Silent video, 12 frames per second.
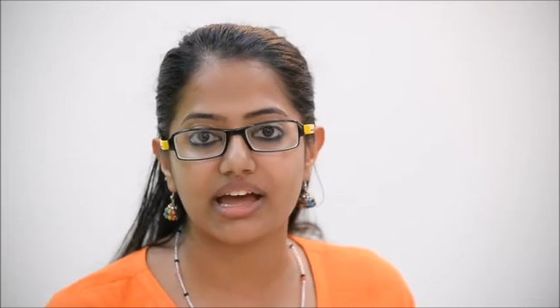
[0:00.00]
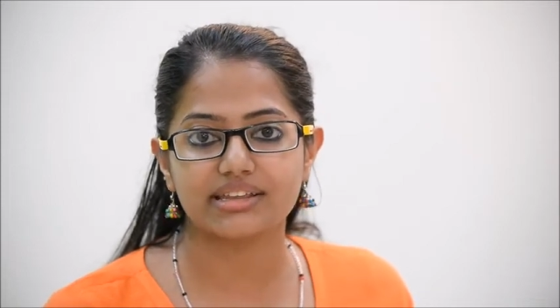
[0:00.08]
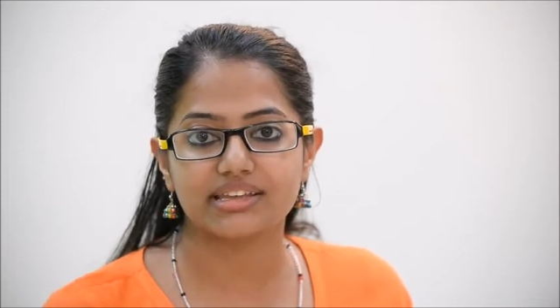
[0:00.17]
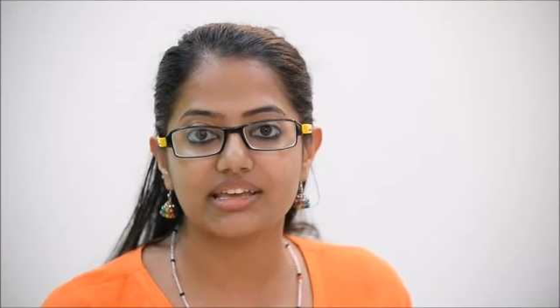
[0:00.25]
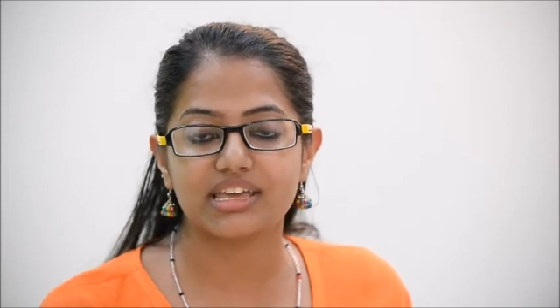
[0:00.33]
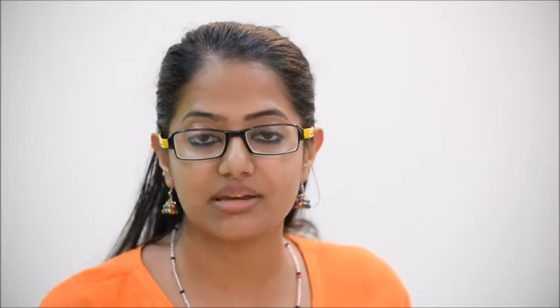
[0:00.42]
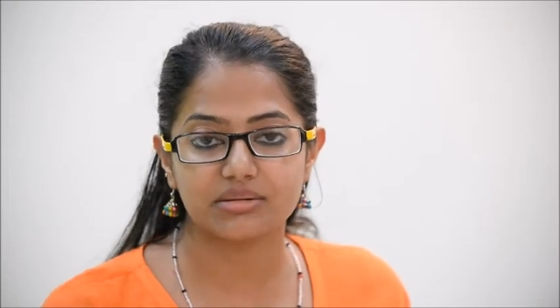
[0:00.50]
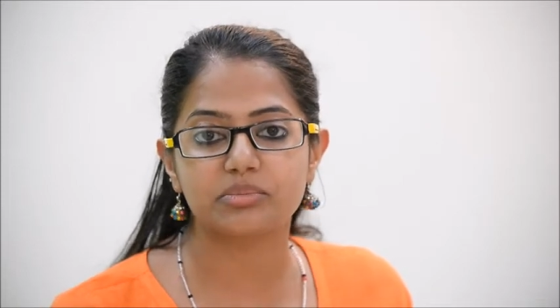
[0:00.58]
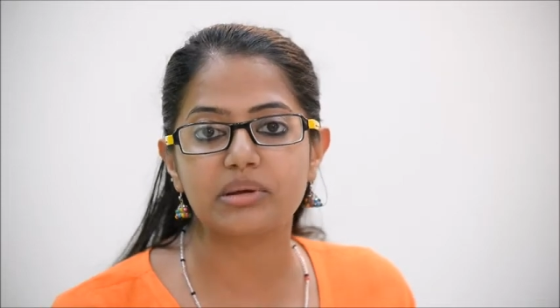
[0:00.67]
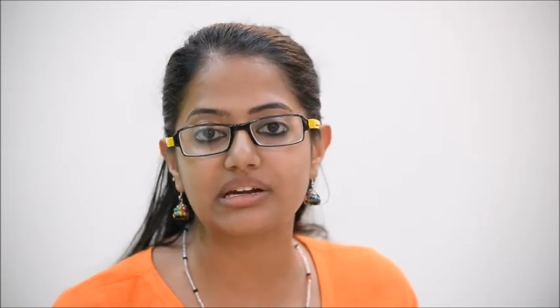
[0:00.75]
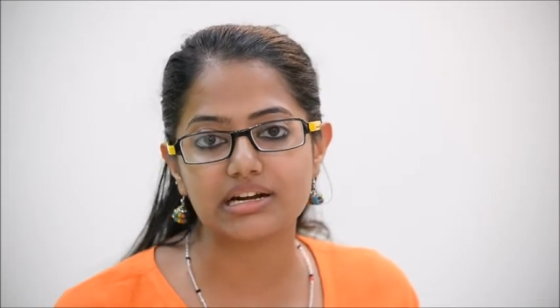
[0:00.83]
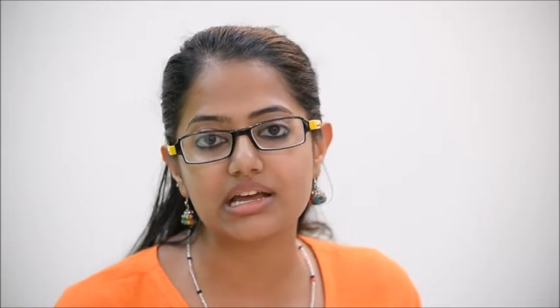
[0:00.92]
And they
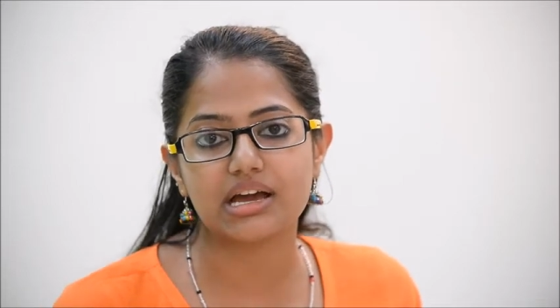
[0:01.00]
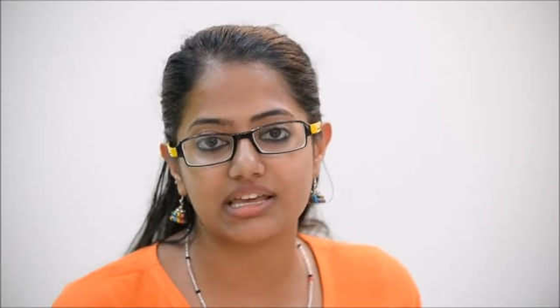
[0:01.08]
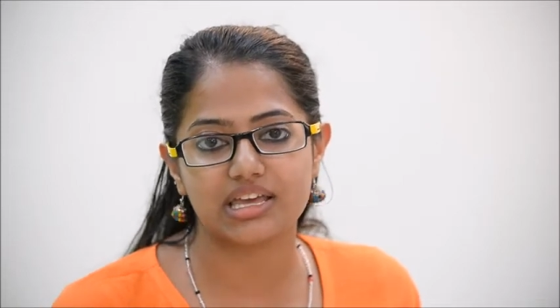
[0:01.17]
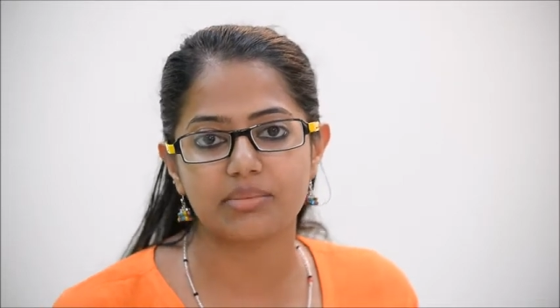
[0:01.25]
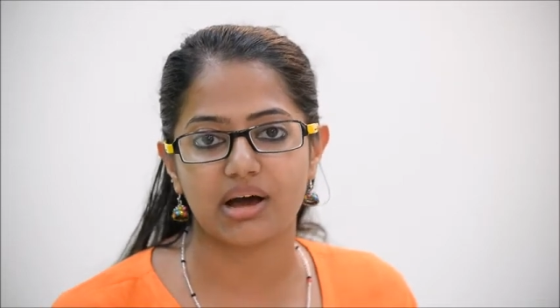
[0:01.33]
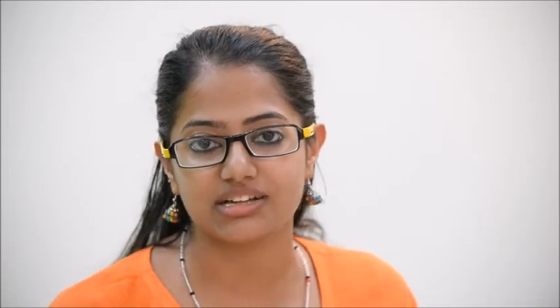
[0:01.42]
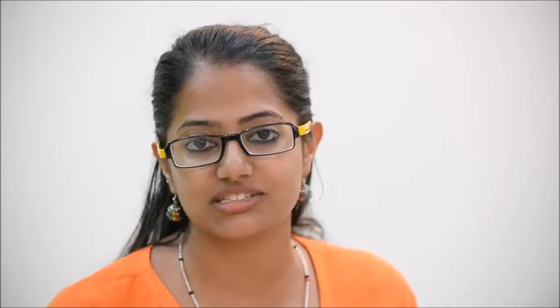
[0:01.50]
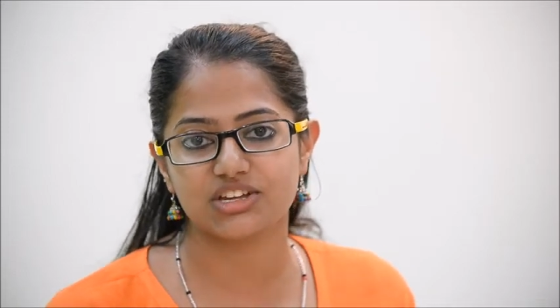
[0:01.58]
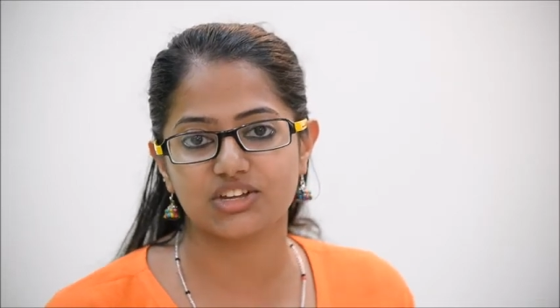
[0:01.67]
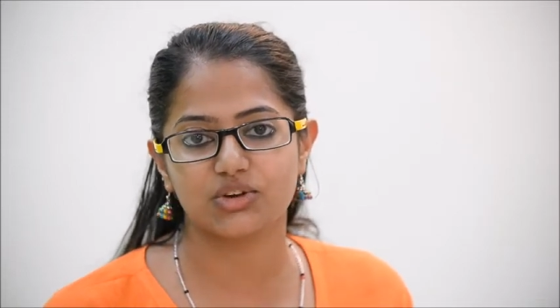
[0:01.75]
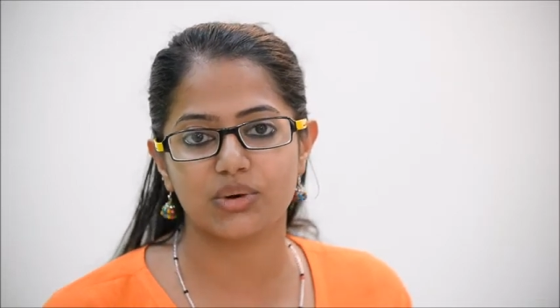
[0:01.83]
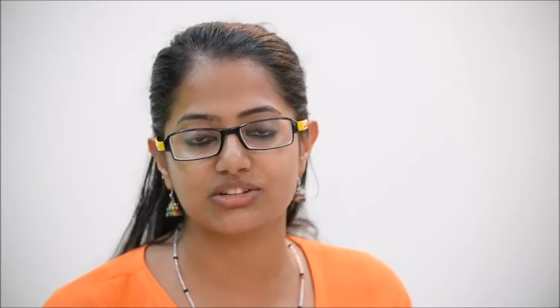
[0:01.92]
repeatedly keep
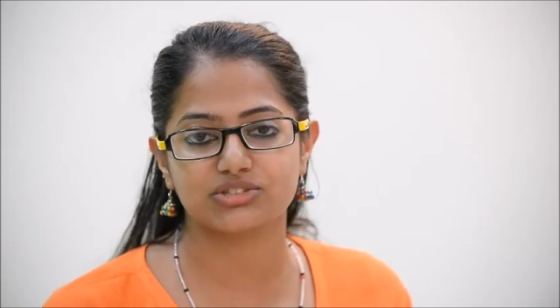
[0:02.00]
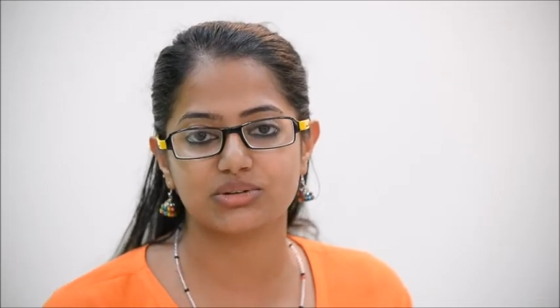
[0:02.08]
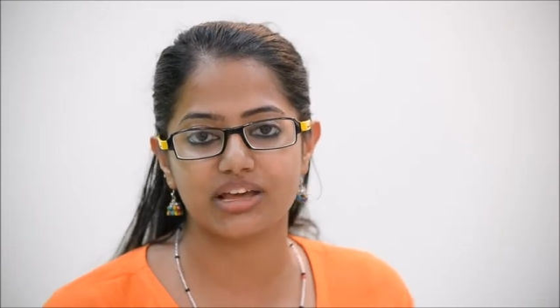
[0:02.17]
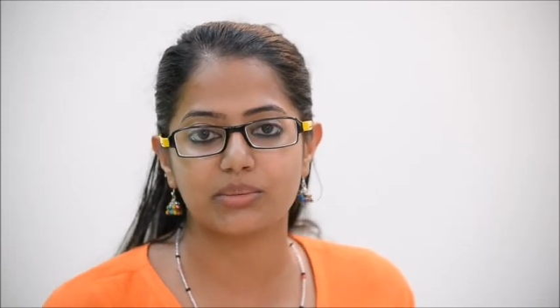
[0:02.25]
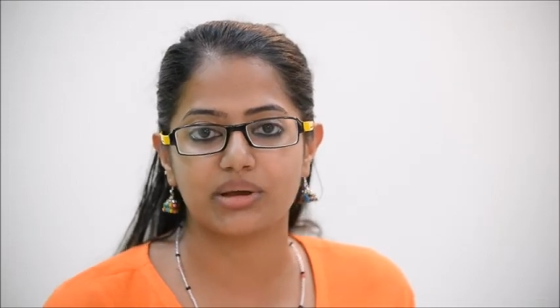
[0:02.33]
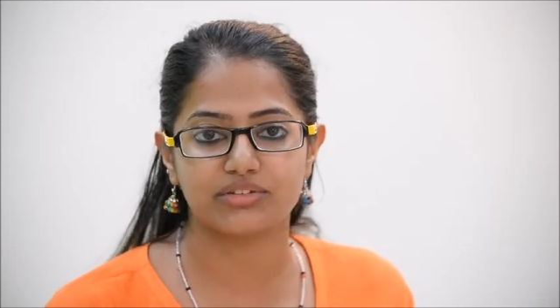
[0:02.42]
asking you as to like,